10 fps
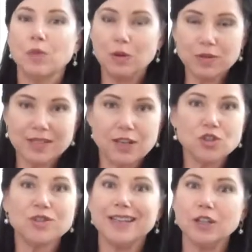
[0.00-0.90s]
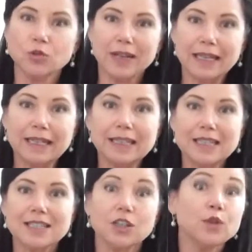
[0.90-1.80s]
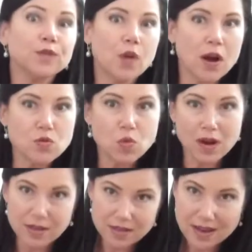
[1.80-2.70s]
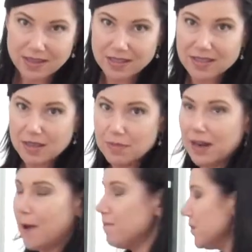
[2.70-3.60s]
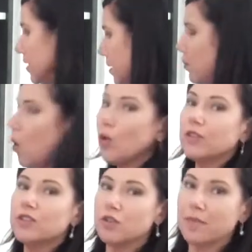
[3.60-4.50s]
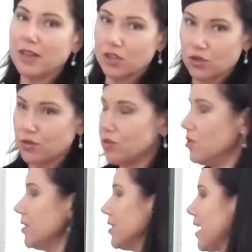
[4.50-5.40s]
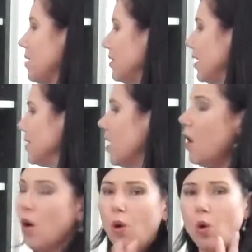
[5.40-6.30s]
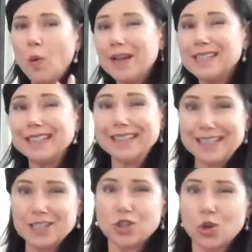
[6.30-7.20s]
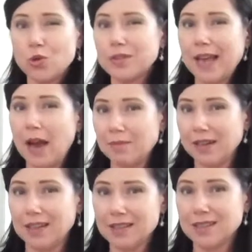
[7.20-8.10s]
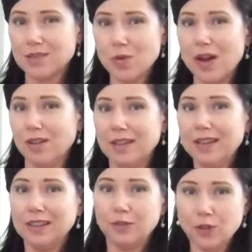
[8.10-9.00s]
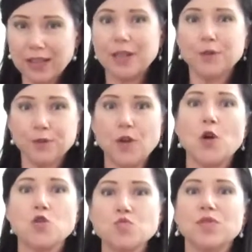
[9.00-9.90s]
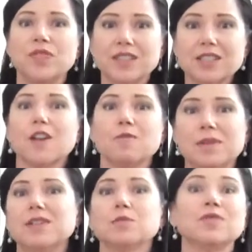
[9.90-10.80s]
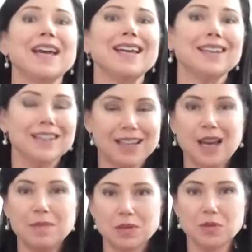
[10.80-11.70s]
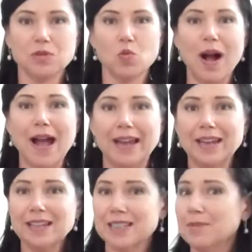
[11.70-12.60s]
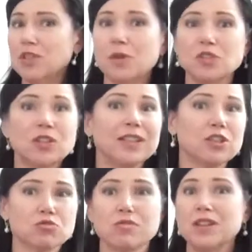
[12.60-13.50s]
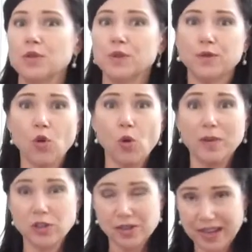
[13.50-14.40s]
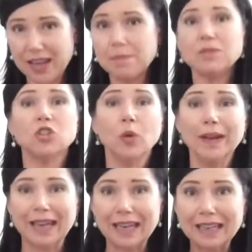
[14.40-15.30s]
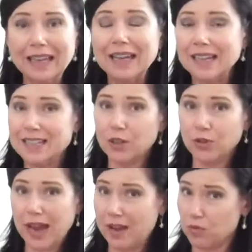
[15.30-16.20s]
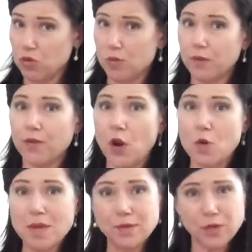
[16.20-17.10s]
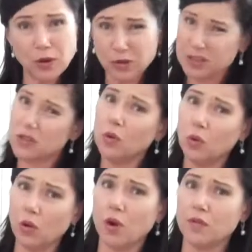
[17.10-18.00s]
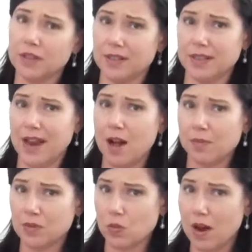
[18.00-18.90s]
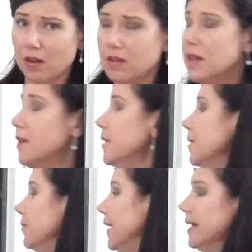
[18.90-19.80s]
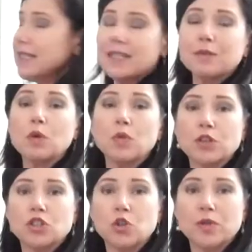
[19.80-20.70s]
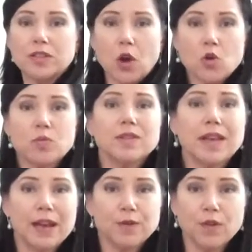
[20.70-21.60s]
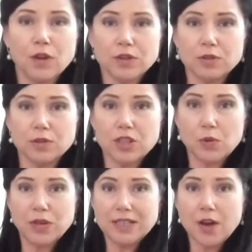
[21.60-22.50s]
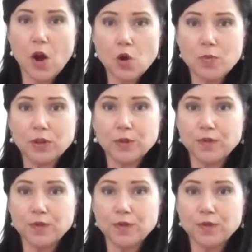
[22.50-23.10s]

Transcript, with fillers: we will send you the ingredient list and you find one that is similar. Important to make sure you use a scalp cleanser. Always at least two scalp cleansers as well. You've got to get a foam with this stuff because we are taking the chemicals away. Sometimes you need three or four, but you keep doing it until you have a proper foam and focus all over the scalp as well. The next thing we want to do is open the hair follicle. So you need to open the